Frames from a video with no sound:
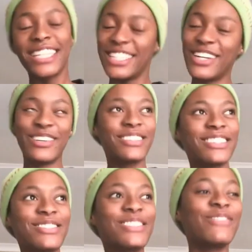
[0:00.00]
No,
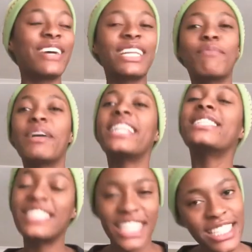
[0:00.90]
that wasn't funny, but
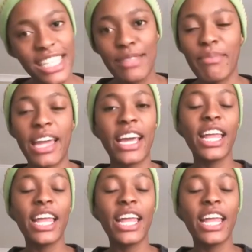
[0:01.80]
it doesn't matter.